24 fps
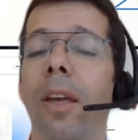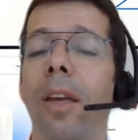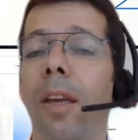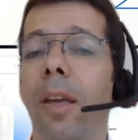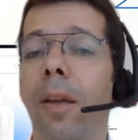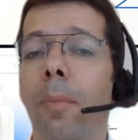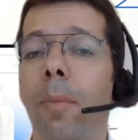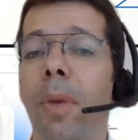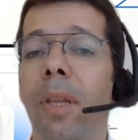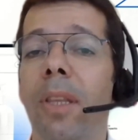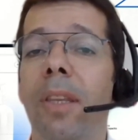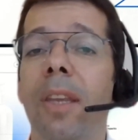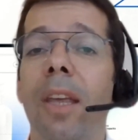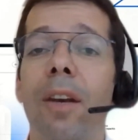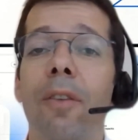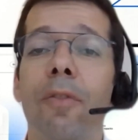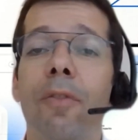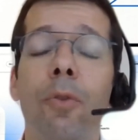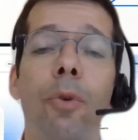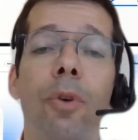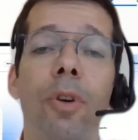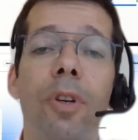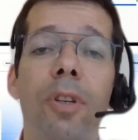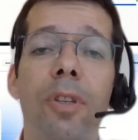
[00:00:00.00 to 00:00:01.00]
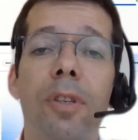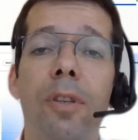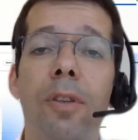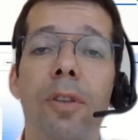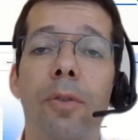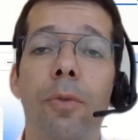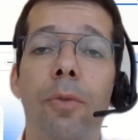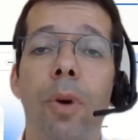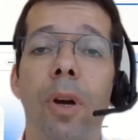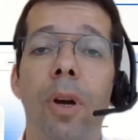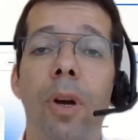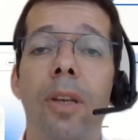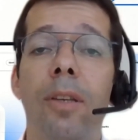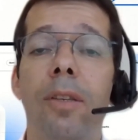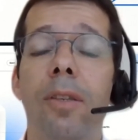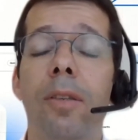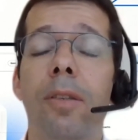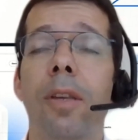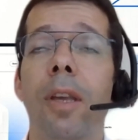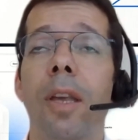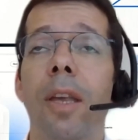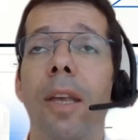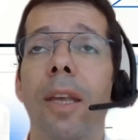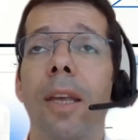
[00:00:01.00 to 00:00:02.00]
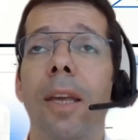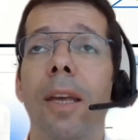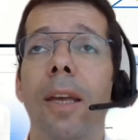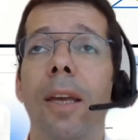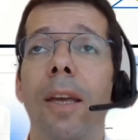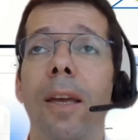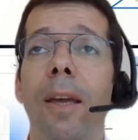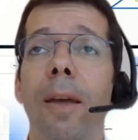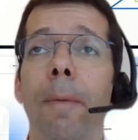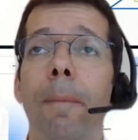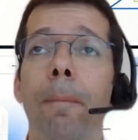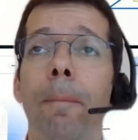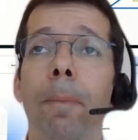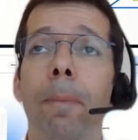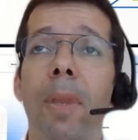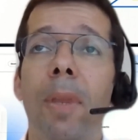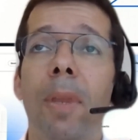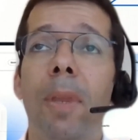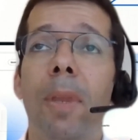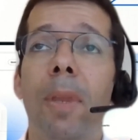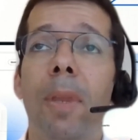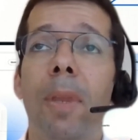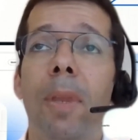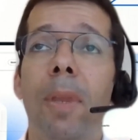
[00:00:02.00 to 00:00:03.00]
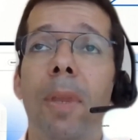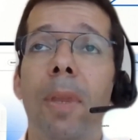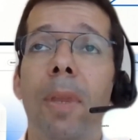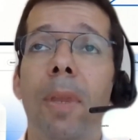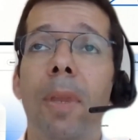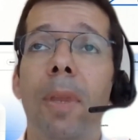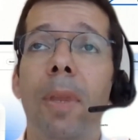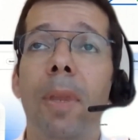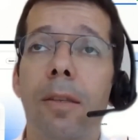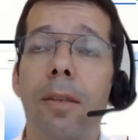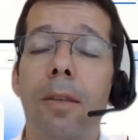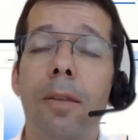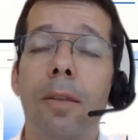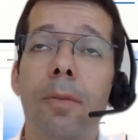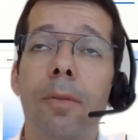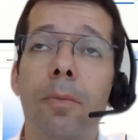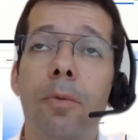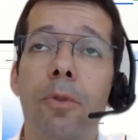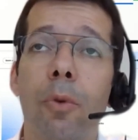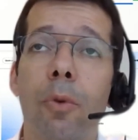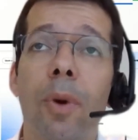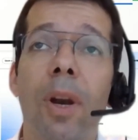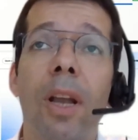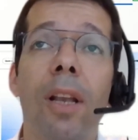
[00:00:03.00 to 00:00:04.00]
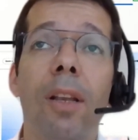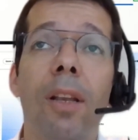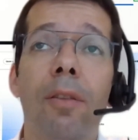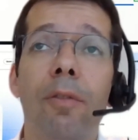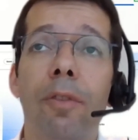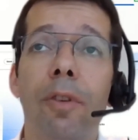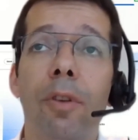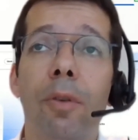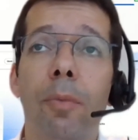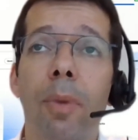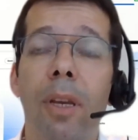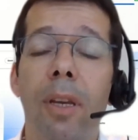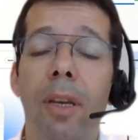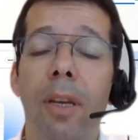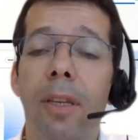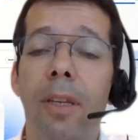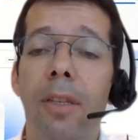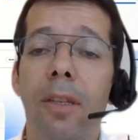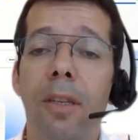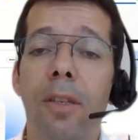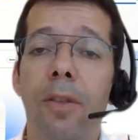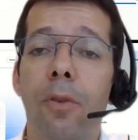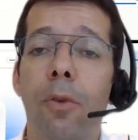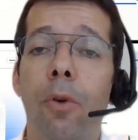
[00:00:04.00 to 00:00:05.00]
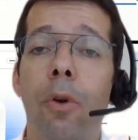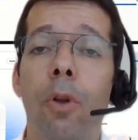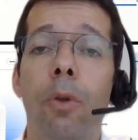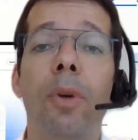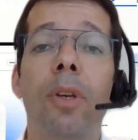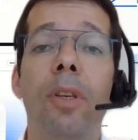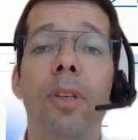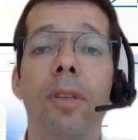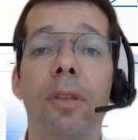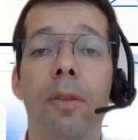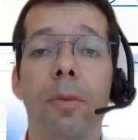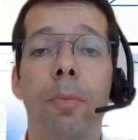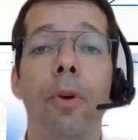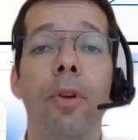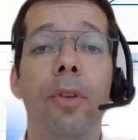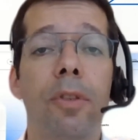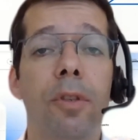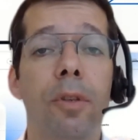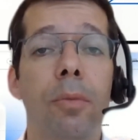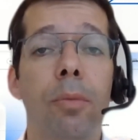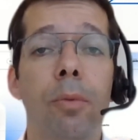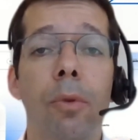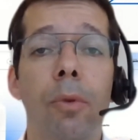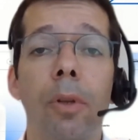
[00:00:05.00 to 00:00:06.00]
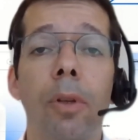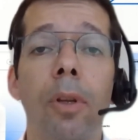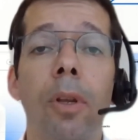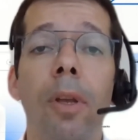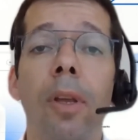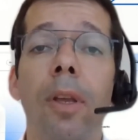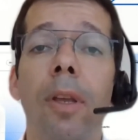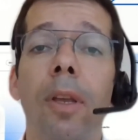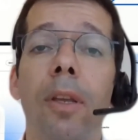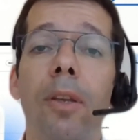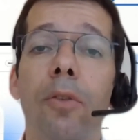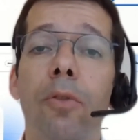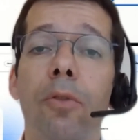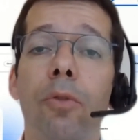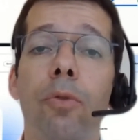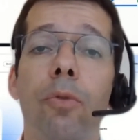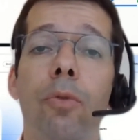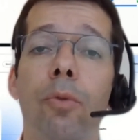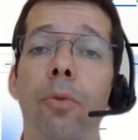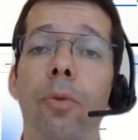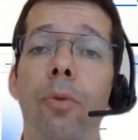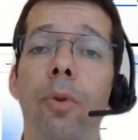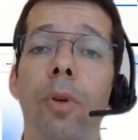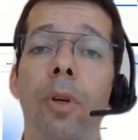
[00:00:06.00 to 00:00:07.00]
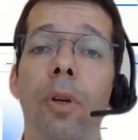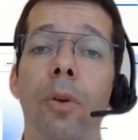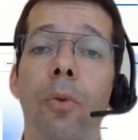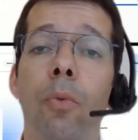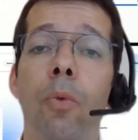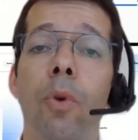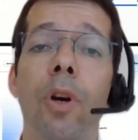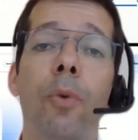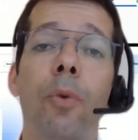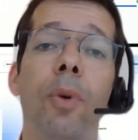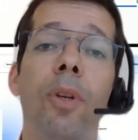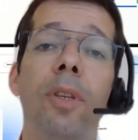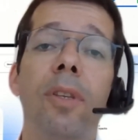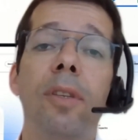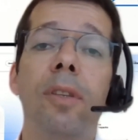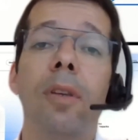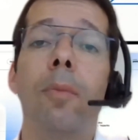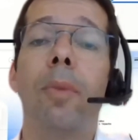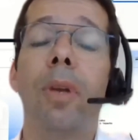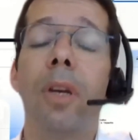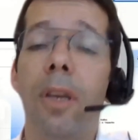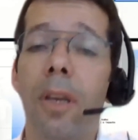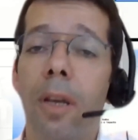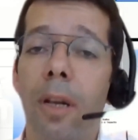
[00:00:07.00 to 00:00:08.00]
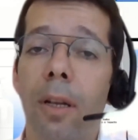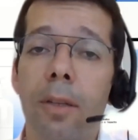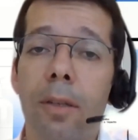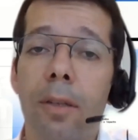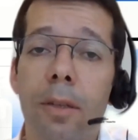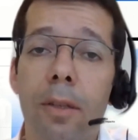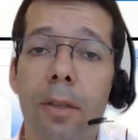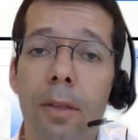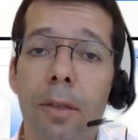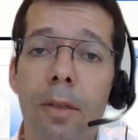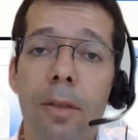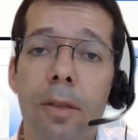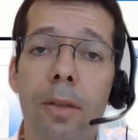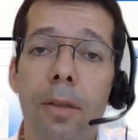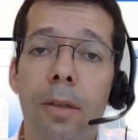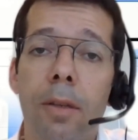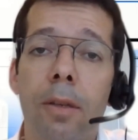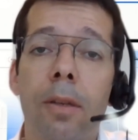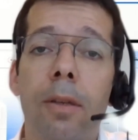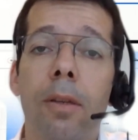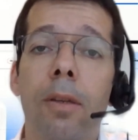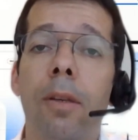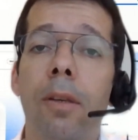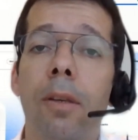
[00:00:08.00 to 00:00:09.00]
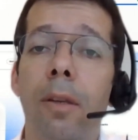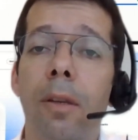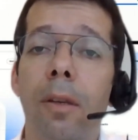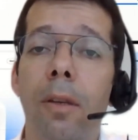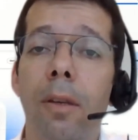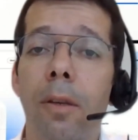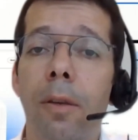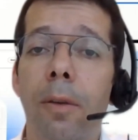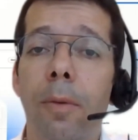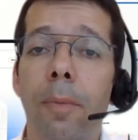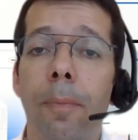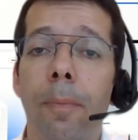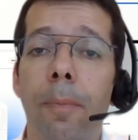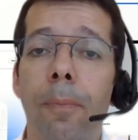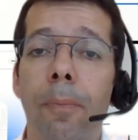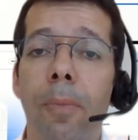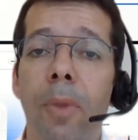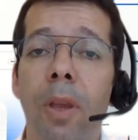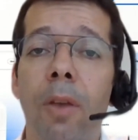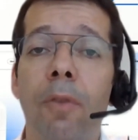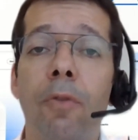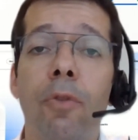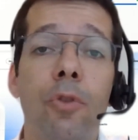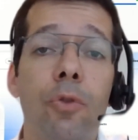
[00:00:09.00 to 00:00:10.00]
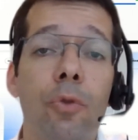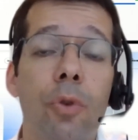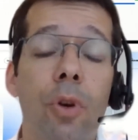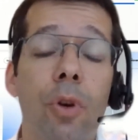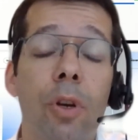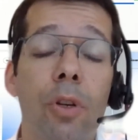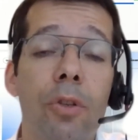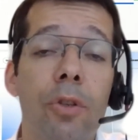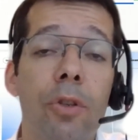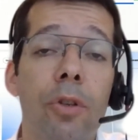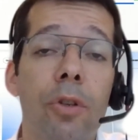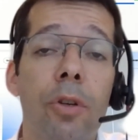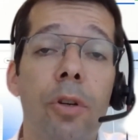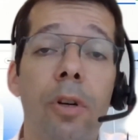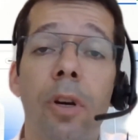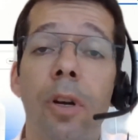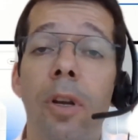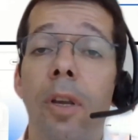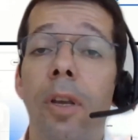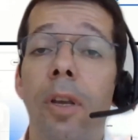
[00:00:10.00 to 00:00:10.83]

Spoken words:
But that, of course, to us is not so relevant, because it's always possible to work with somebody else's infrastructure.